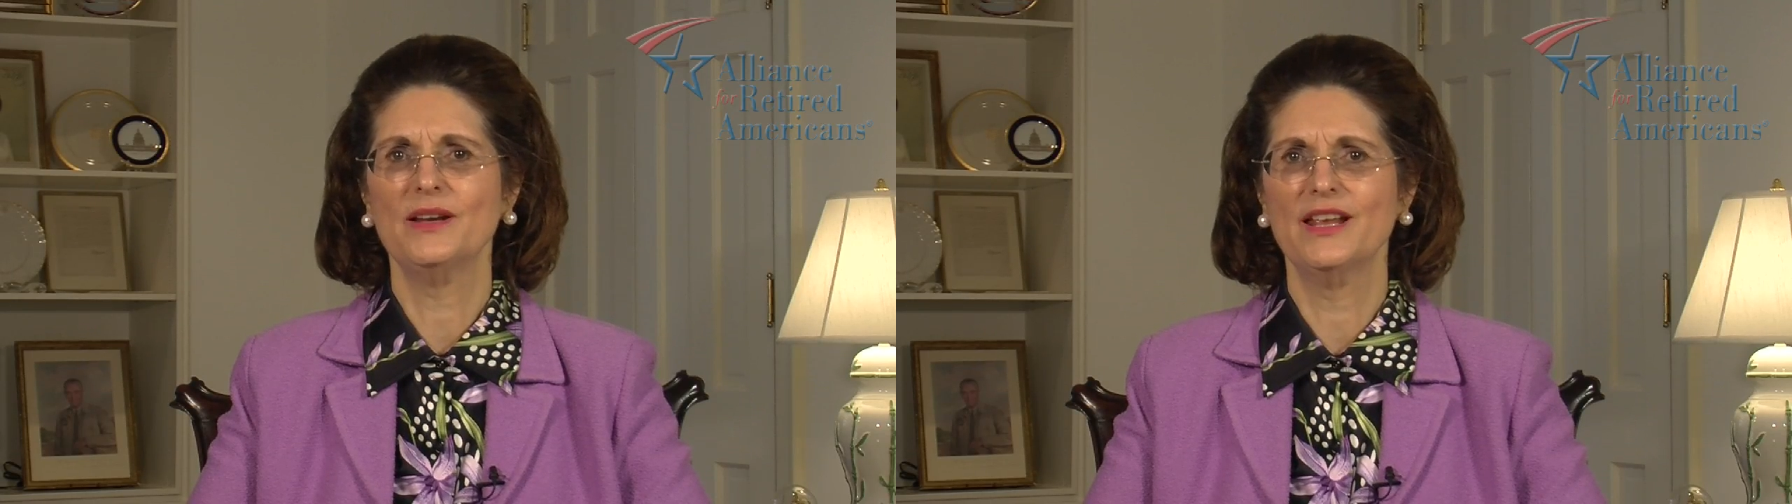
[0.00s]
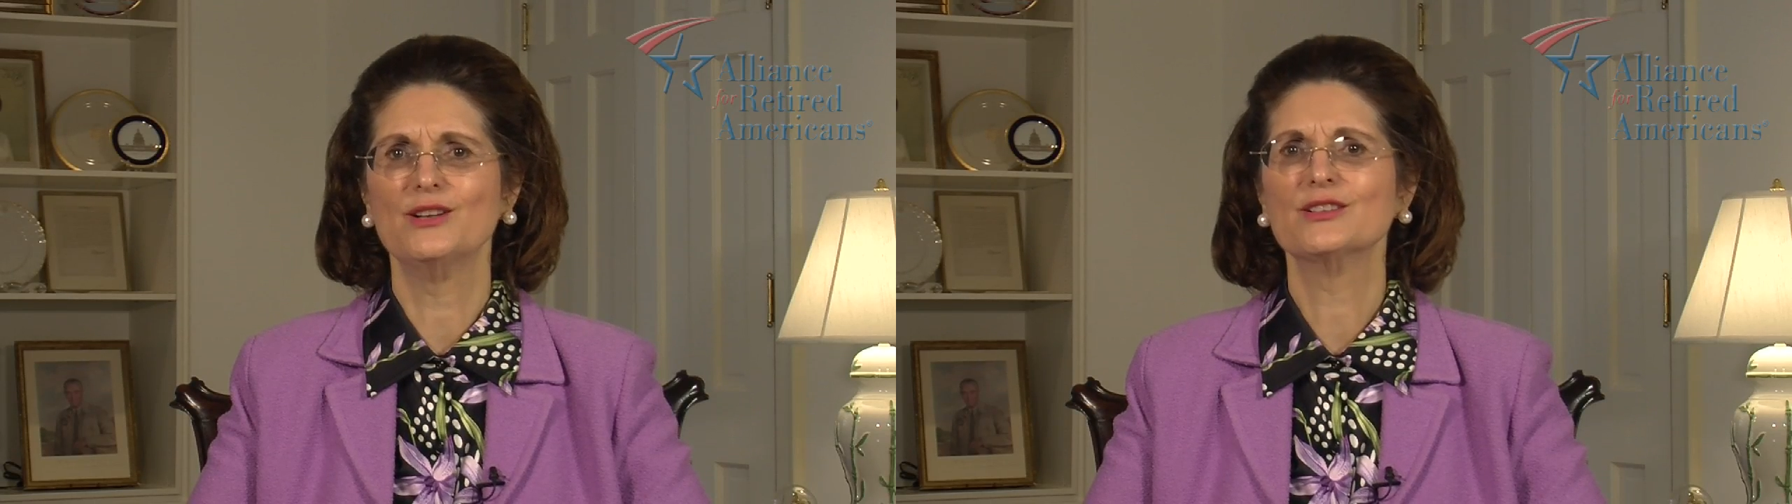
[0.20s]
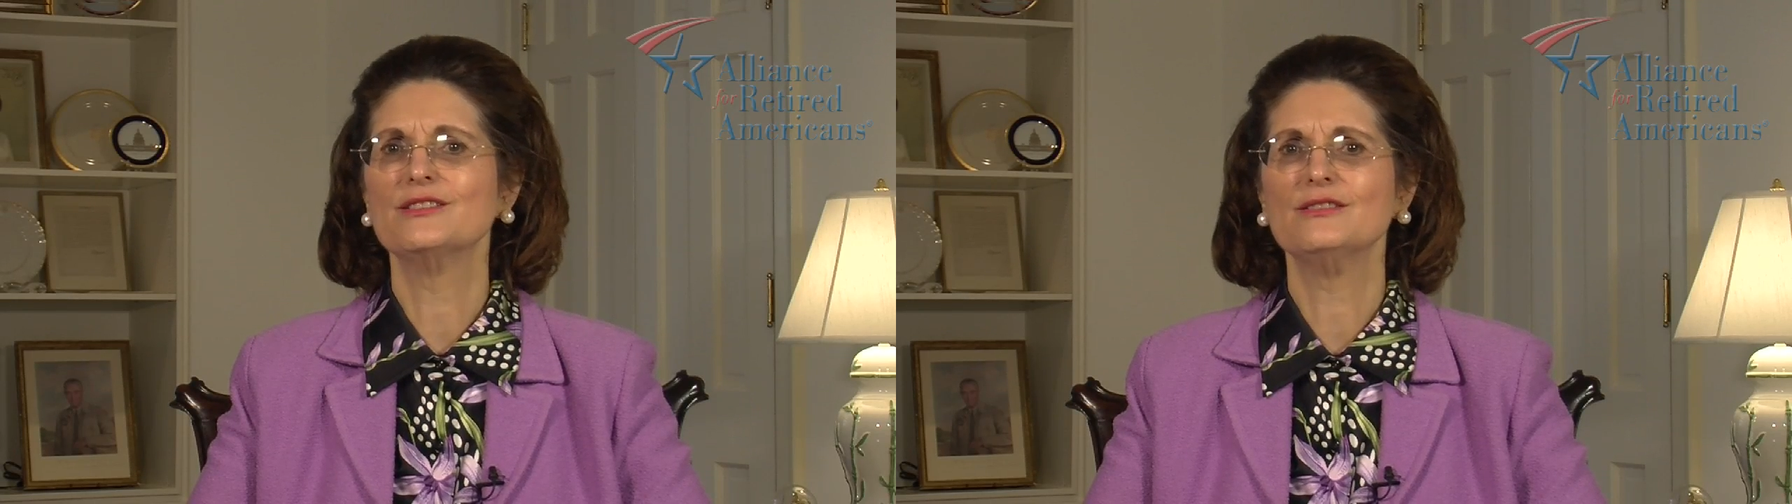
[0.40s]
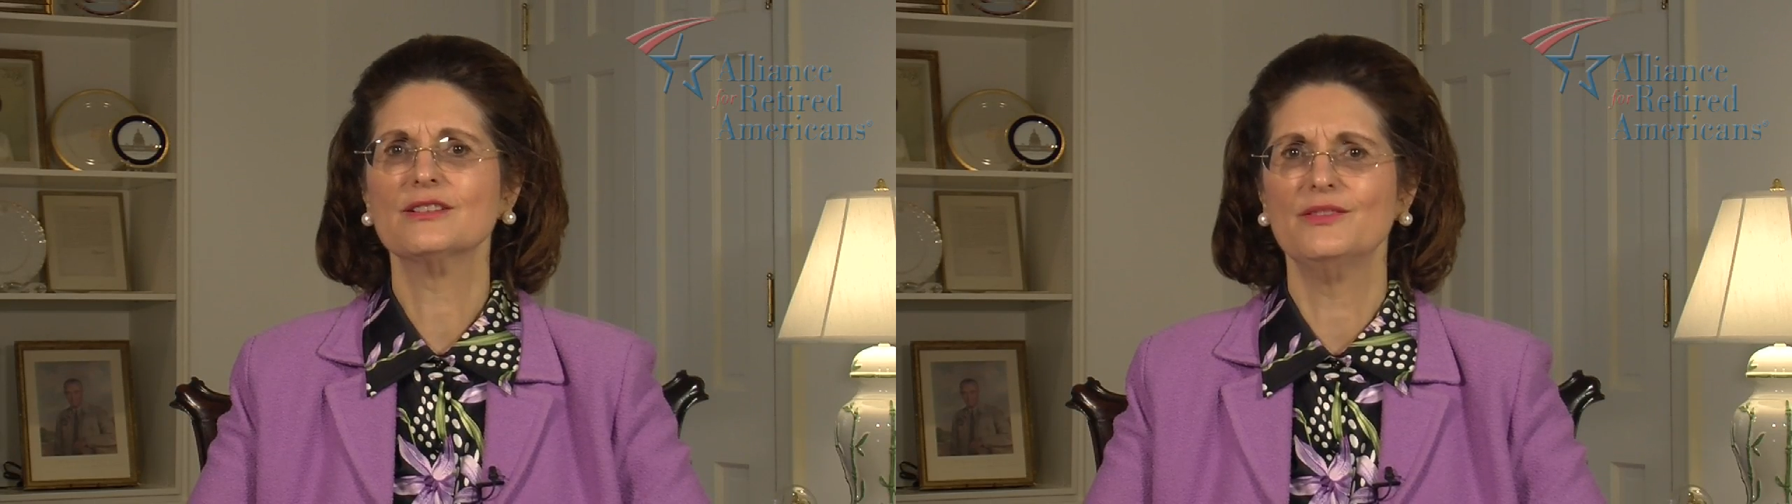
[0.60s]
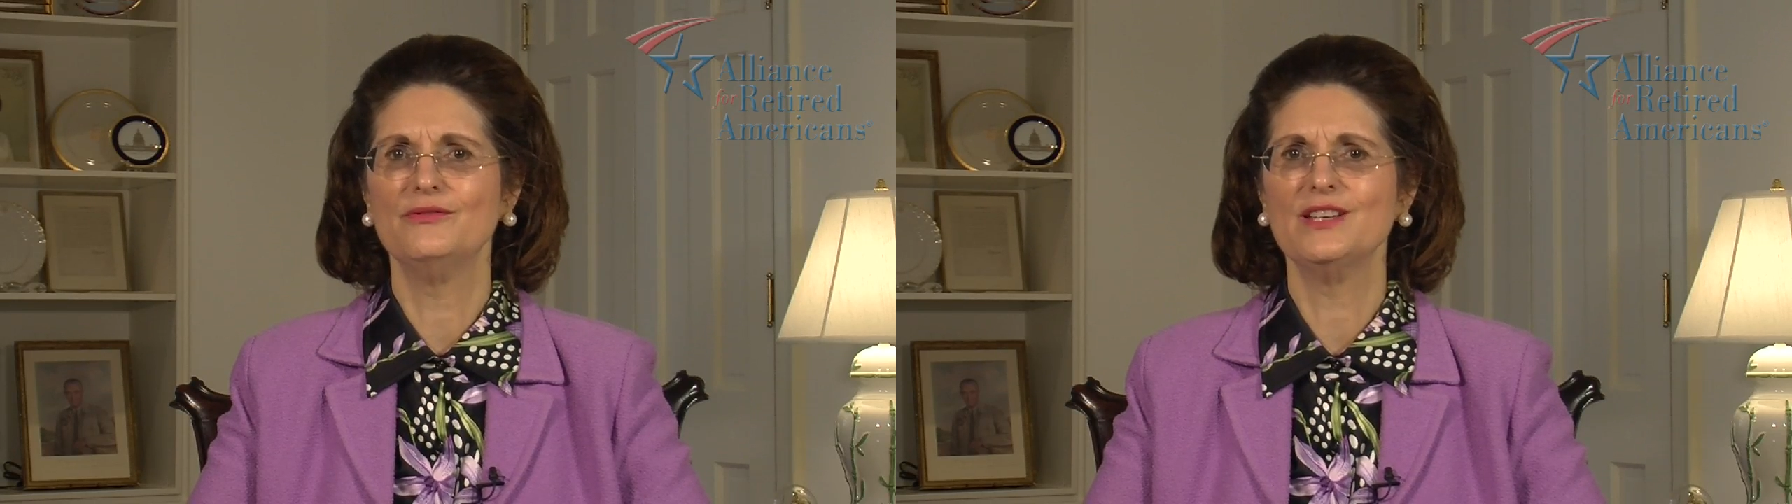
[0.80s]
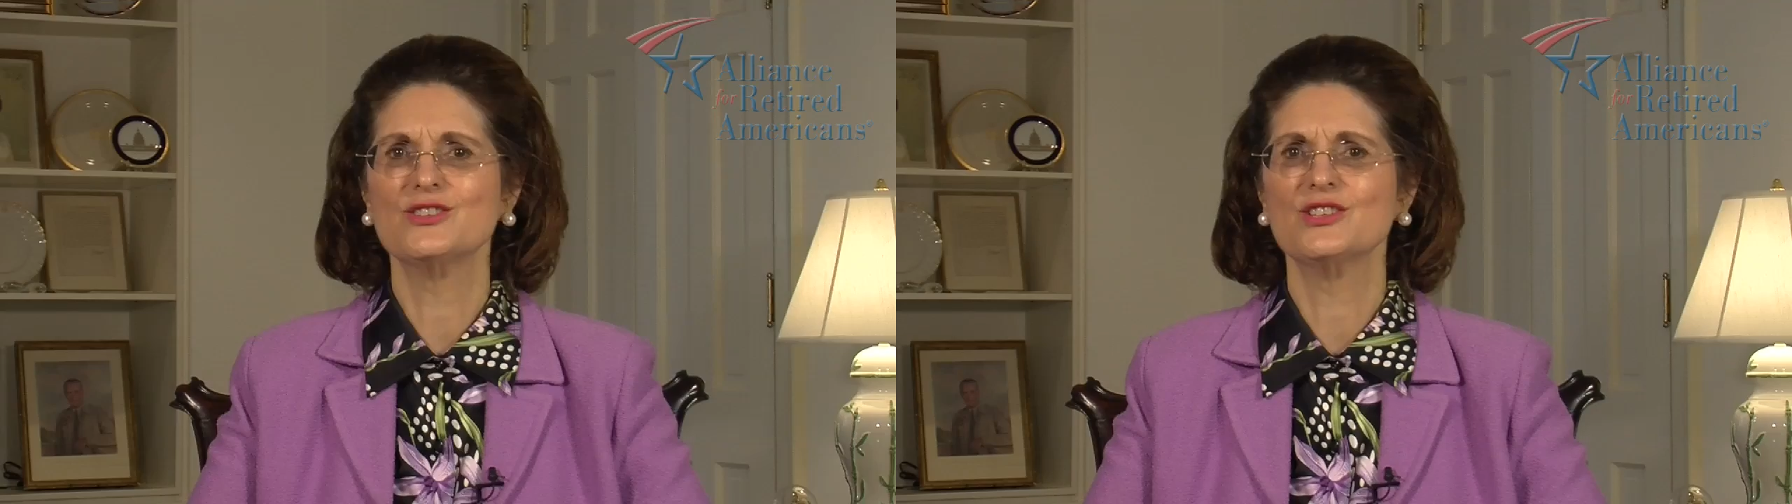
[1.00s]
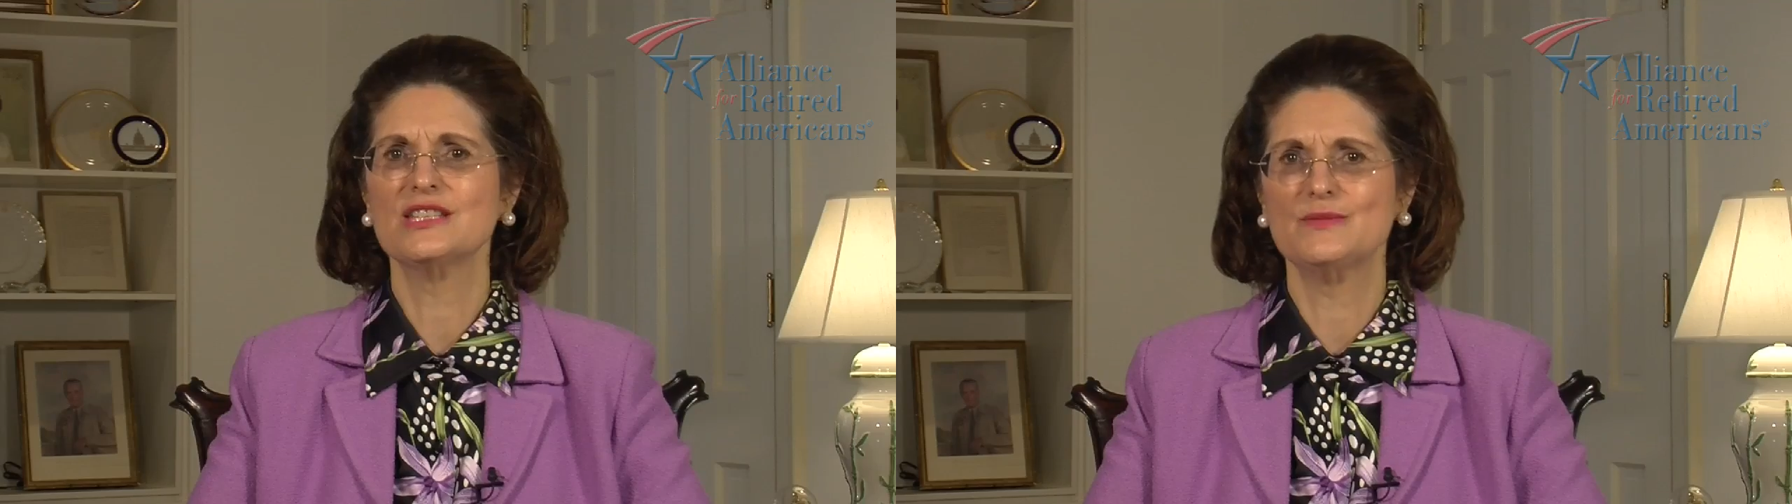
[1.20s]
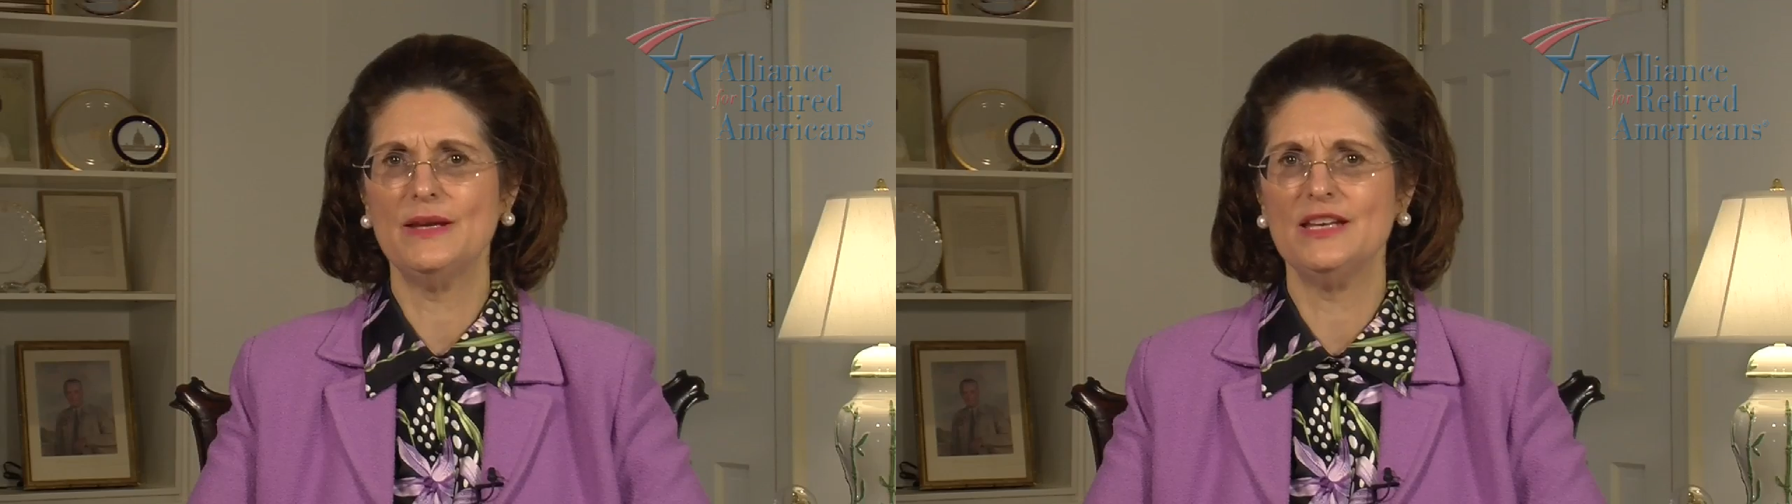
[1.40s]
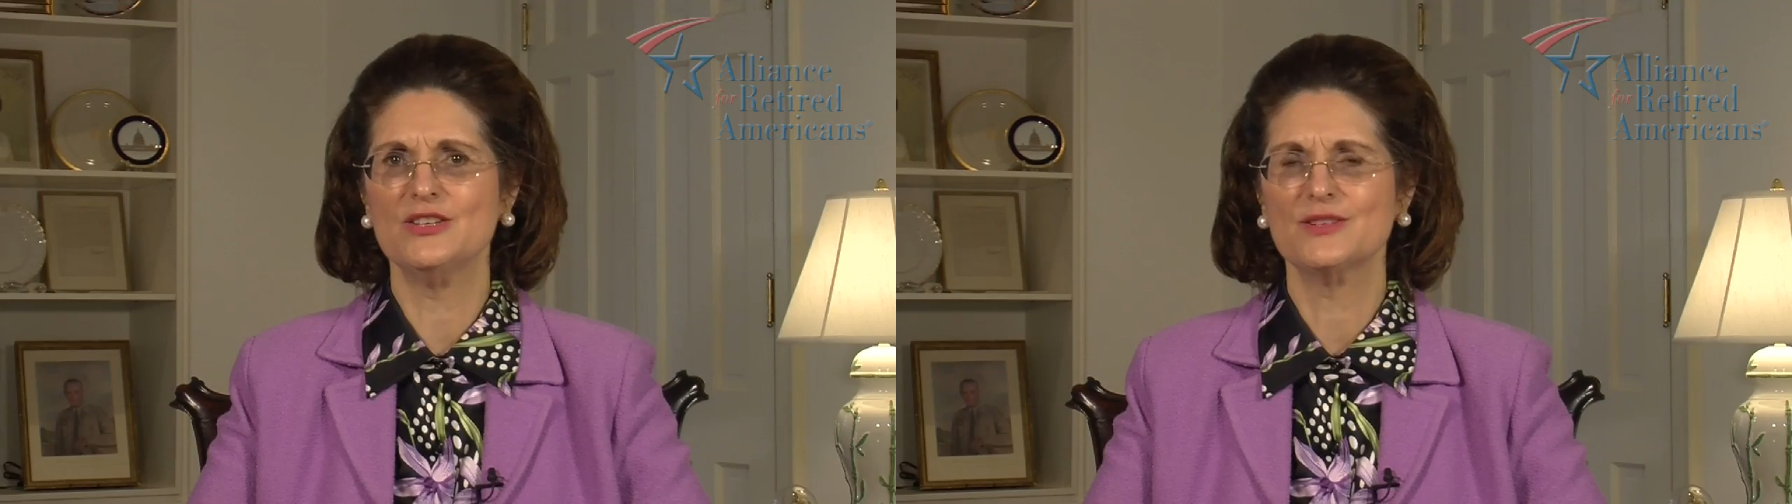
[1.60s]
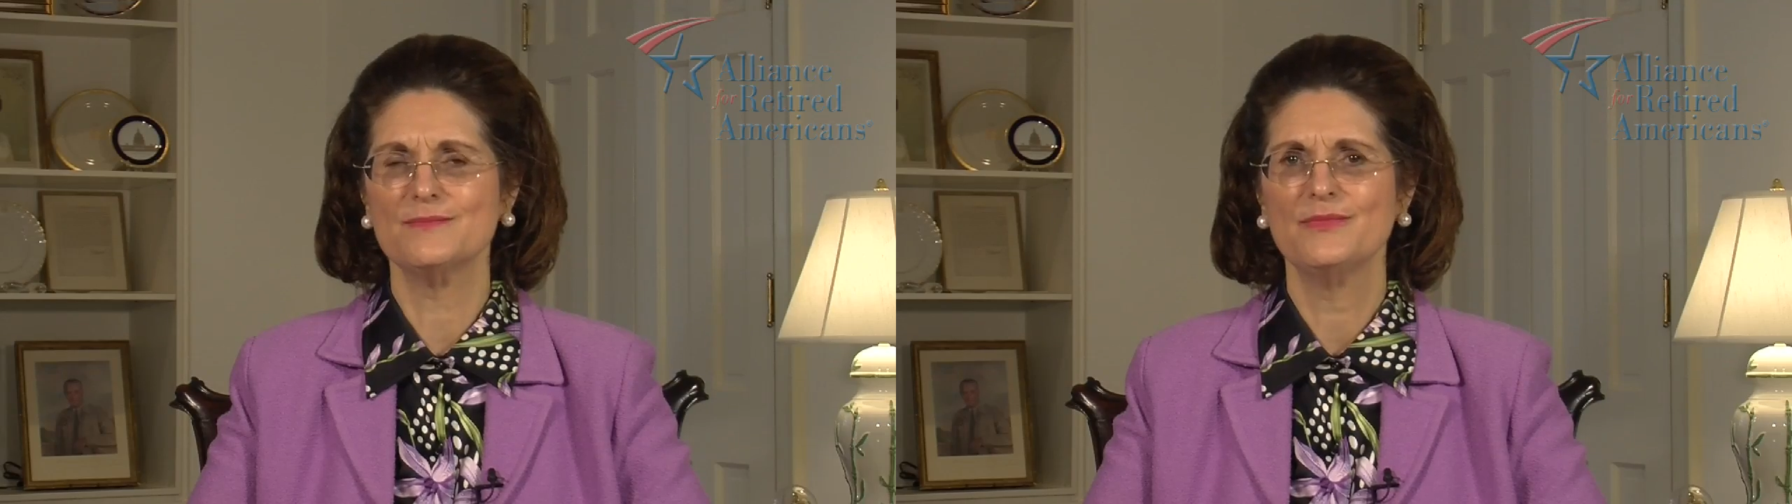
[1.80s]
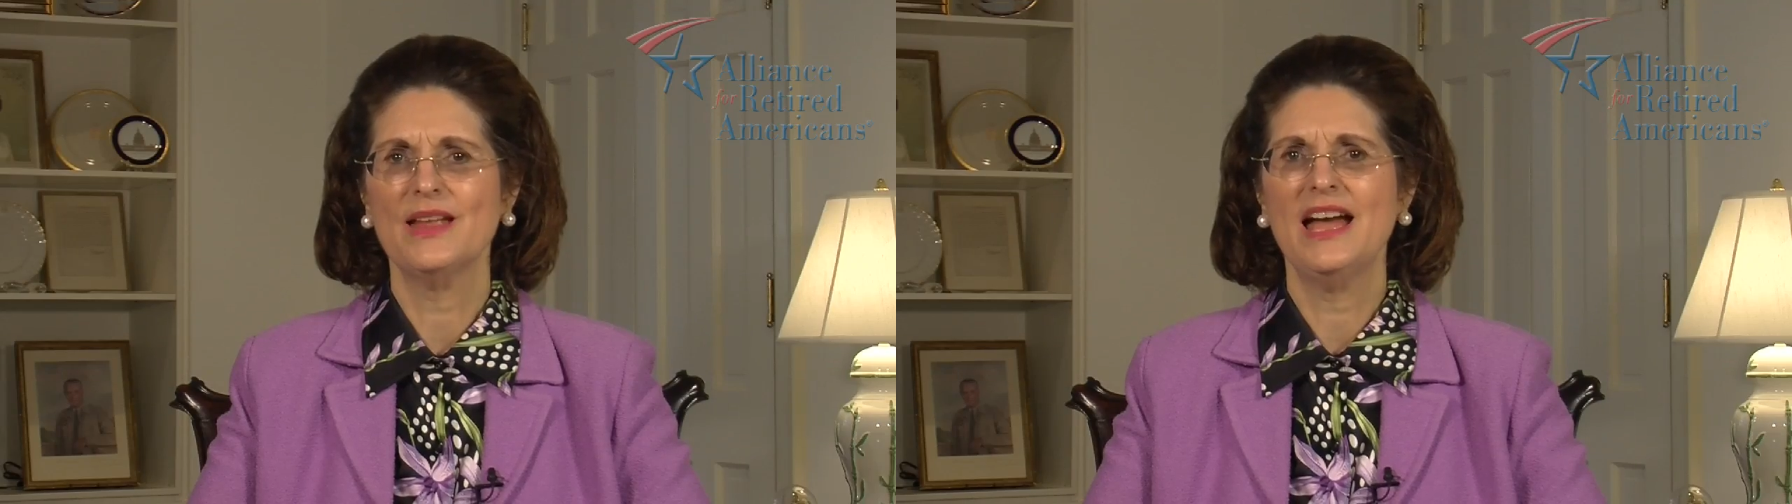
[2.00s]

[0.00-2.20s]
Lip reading: Political Convention speech.